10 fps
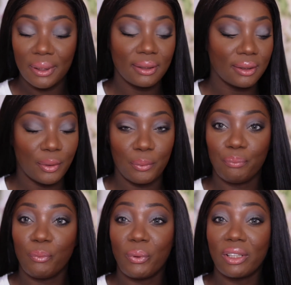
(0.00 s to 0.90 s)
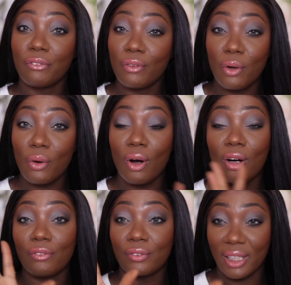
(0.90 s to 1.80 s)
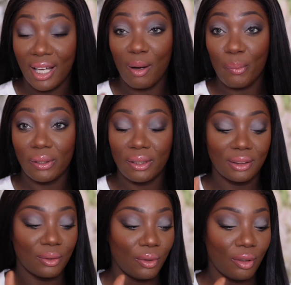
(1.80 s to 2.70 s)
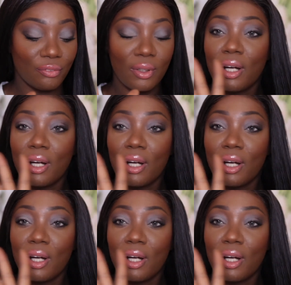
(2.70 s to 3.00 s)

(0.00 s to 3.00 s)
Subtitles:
So when the phone go off, the camera does go off.